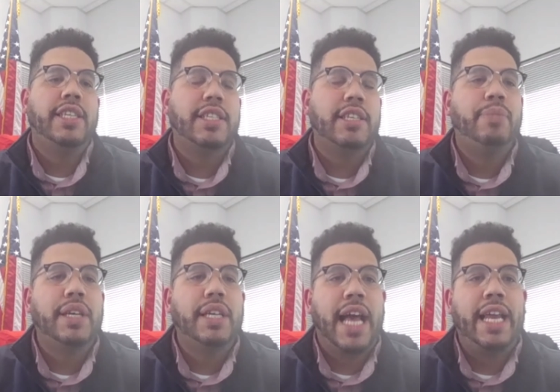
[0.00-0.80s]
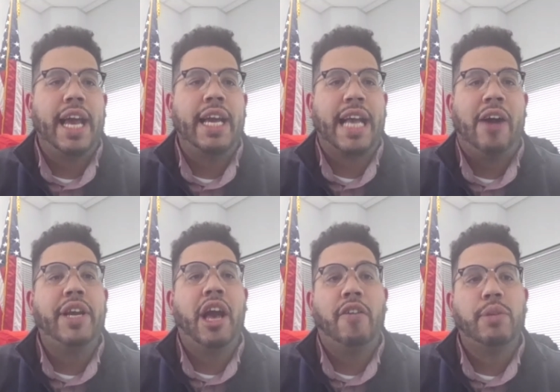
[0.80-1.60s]
this is something that a
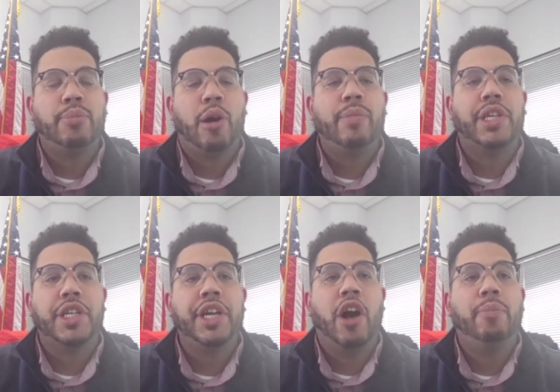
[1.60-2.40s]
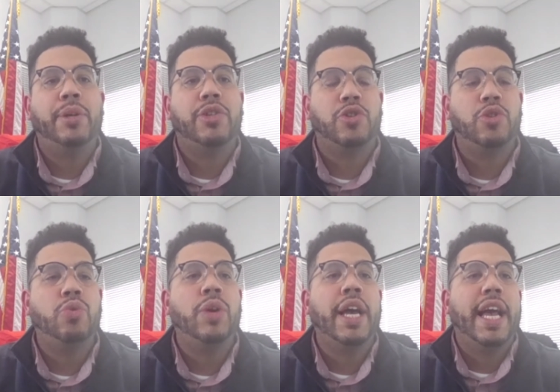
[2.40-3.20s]
county health department could help us
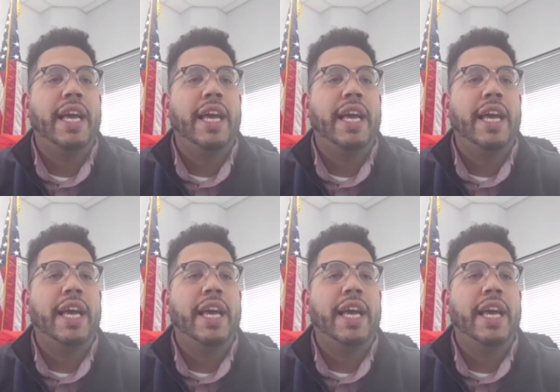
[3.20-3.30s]
do